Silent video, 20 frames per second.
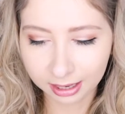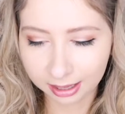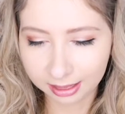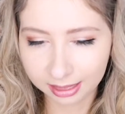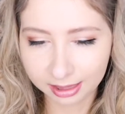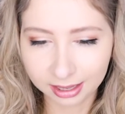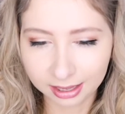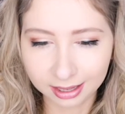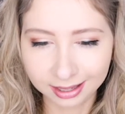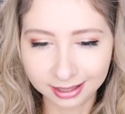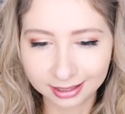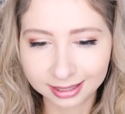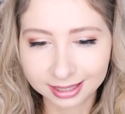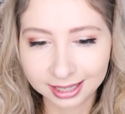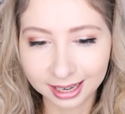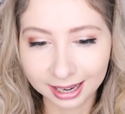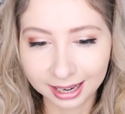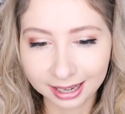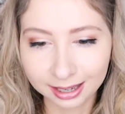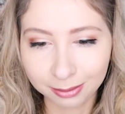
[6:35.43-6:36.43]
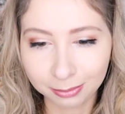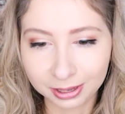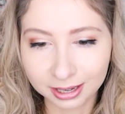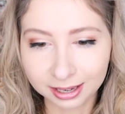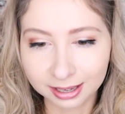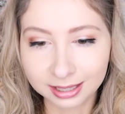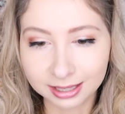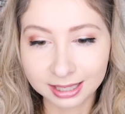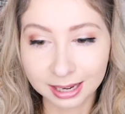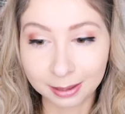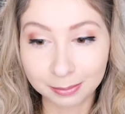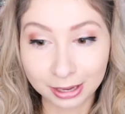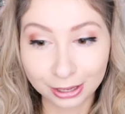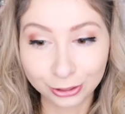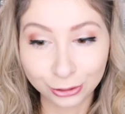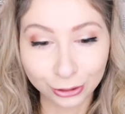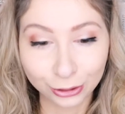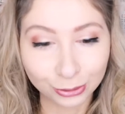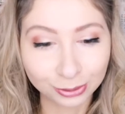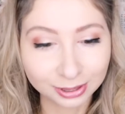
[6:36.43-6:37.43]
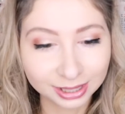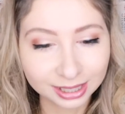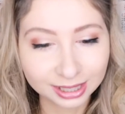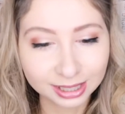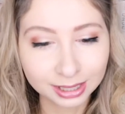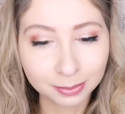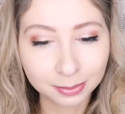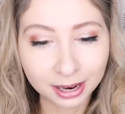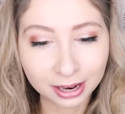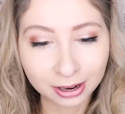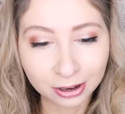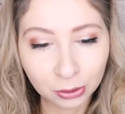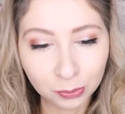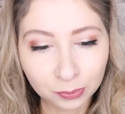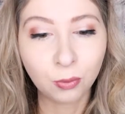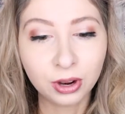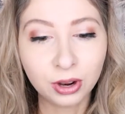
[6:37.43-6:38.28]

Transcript: on the inside because I'm not sure what this is about.